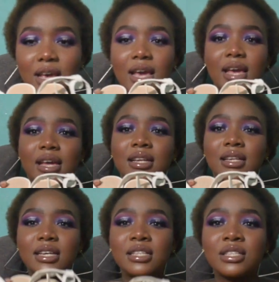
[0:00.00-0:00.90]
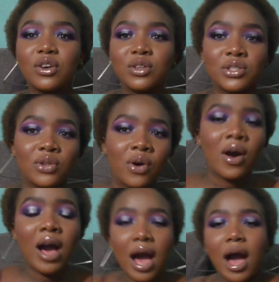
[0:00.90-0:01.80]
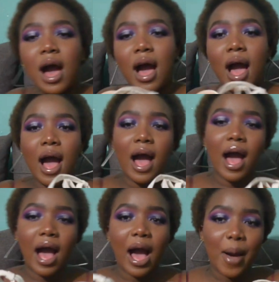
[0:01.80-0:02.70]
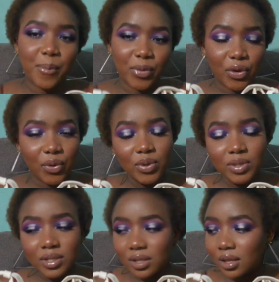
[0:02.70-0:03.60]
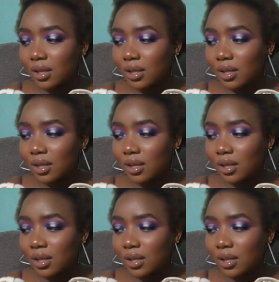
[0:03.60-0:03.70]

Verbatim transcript: and it's also amuse